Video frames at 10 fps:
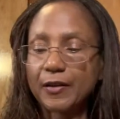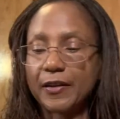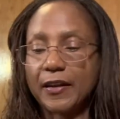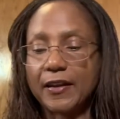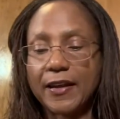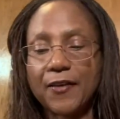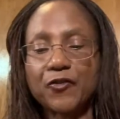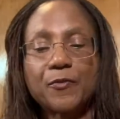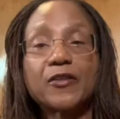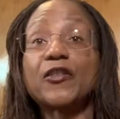Can't have too
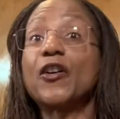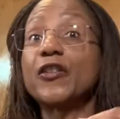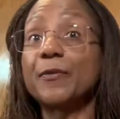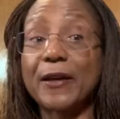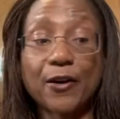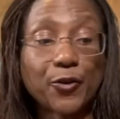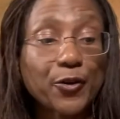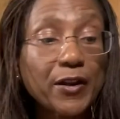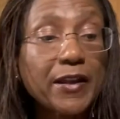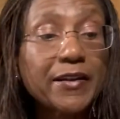much onion powder.
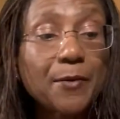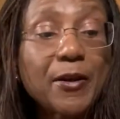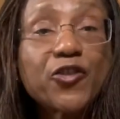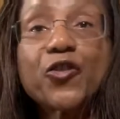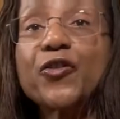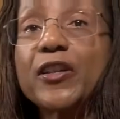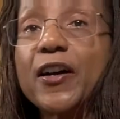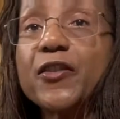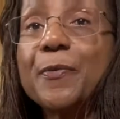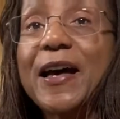Now make sure it's
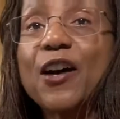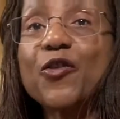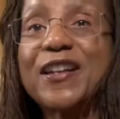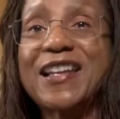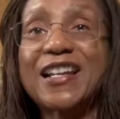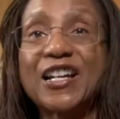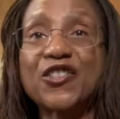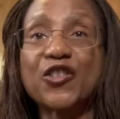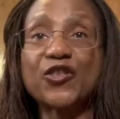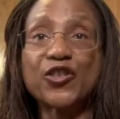onion powder and not
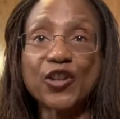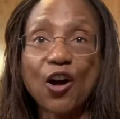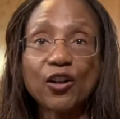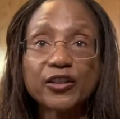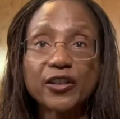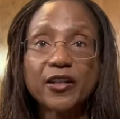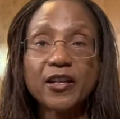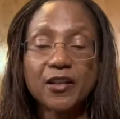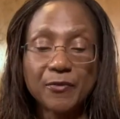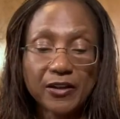onion salt,
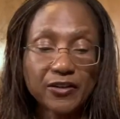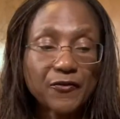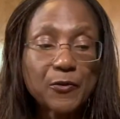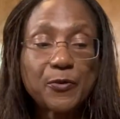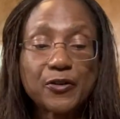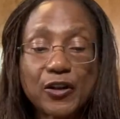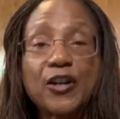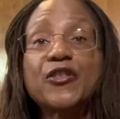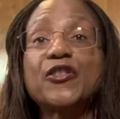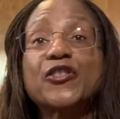because if you put
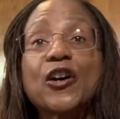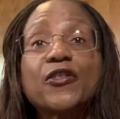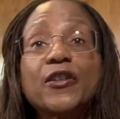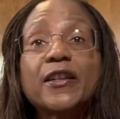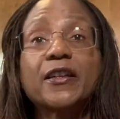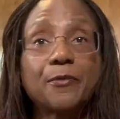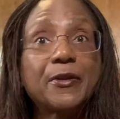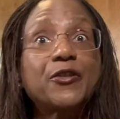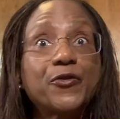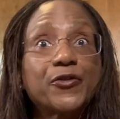onion salt on it, it'll be
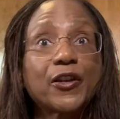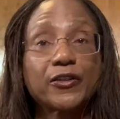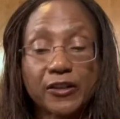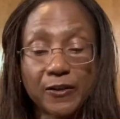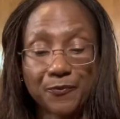too salty.